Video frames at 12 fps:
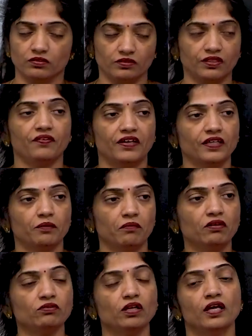different
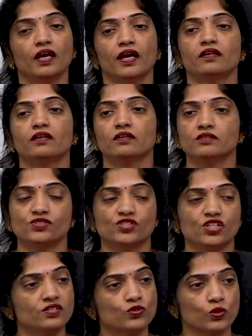amount, and
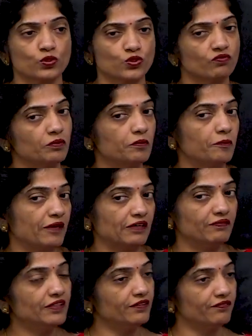gents also will be paid
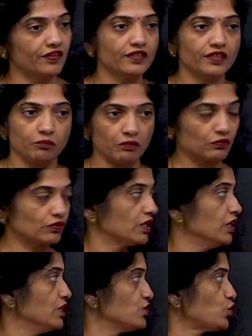with different amount.
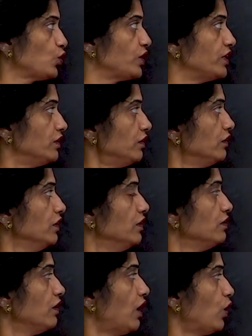So here
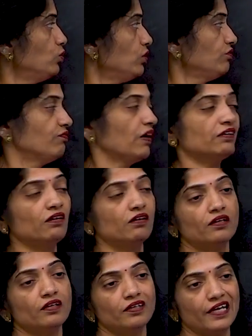out of
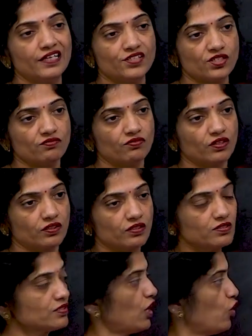118
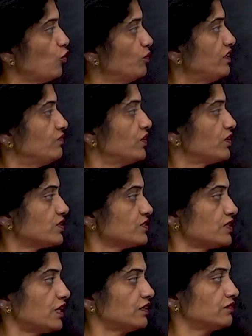workers, how many
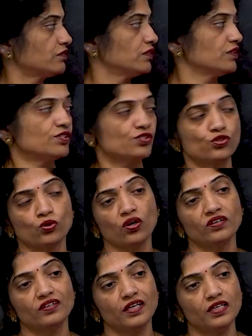workers are took
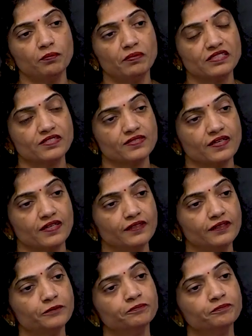on daily basis here?